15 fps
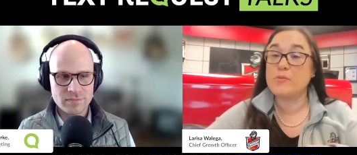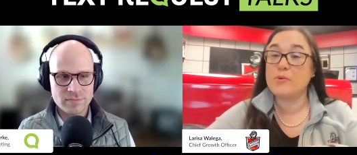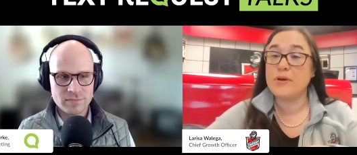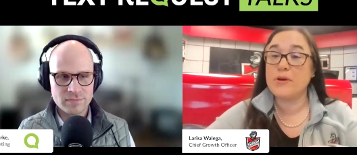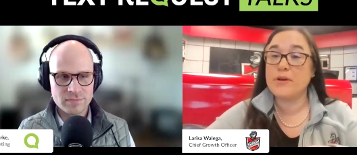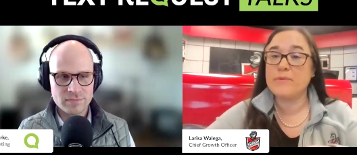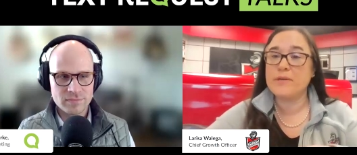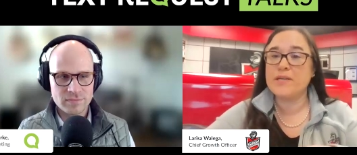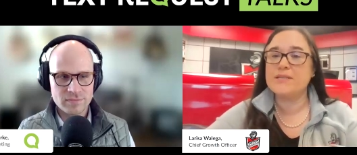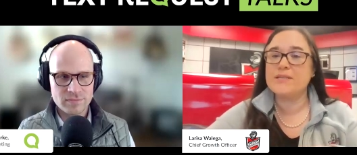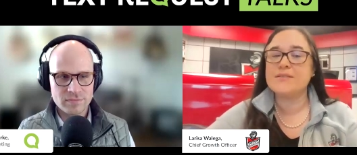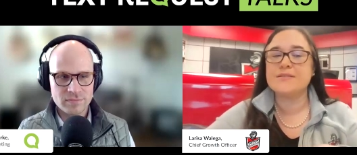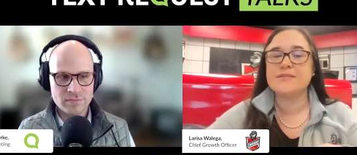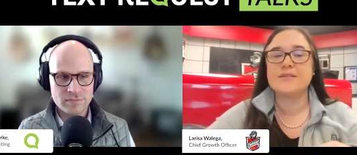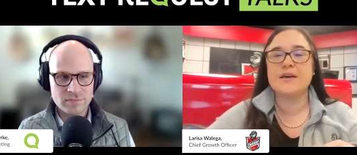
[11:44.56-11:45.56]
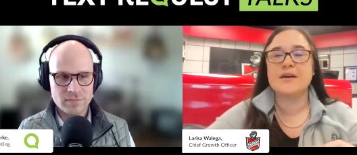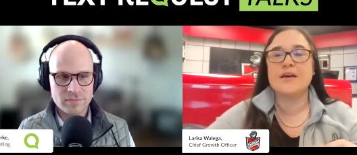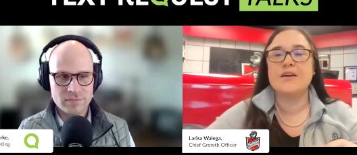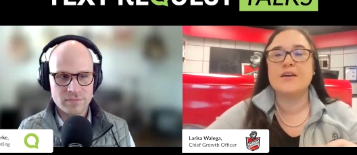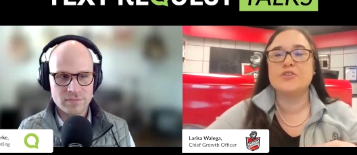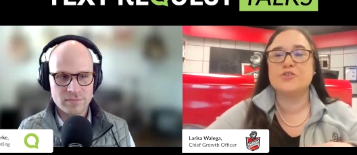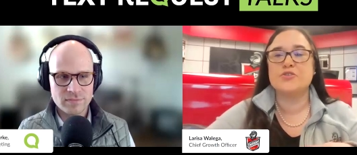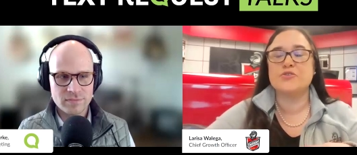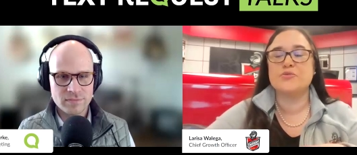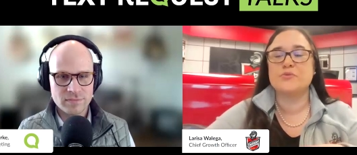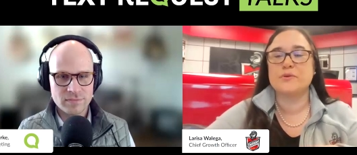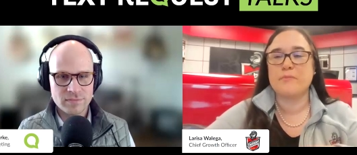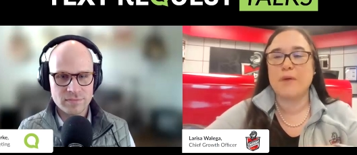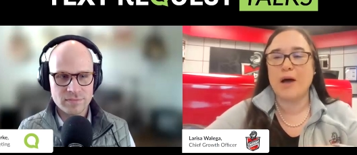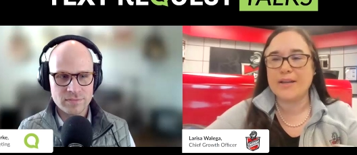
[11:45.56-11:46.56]
Speaker 1: appointments, to
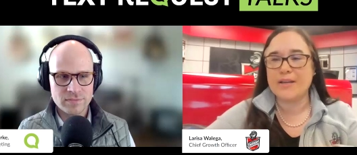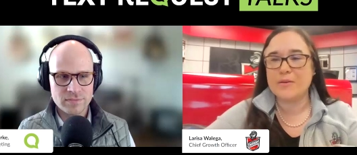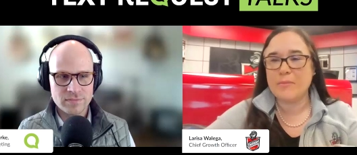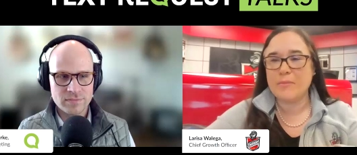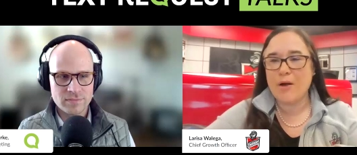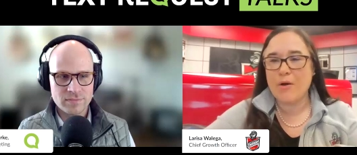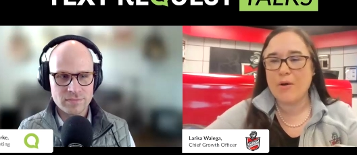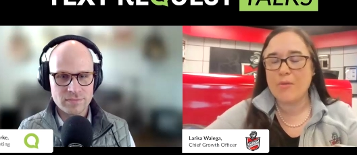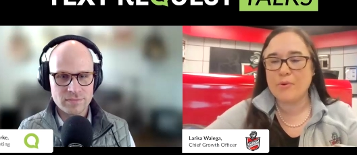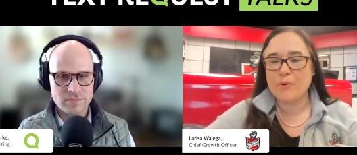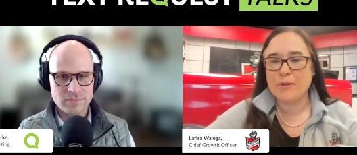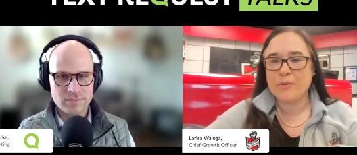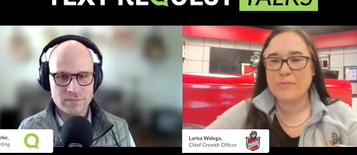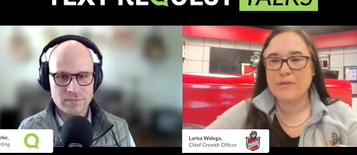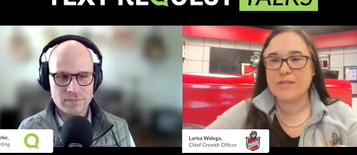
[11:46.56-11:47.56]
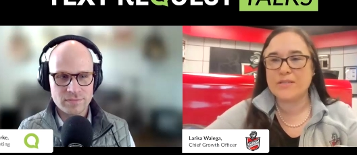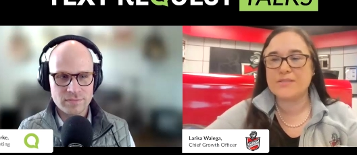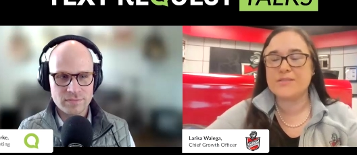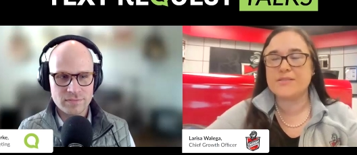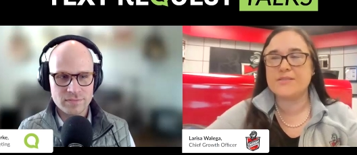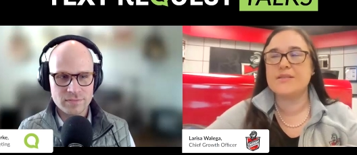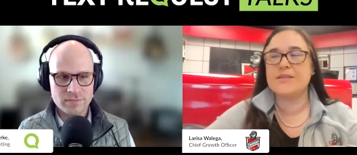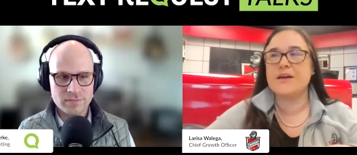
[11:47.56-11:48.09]
remind about appointments,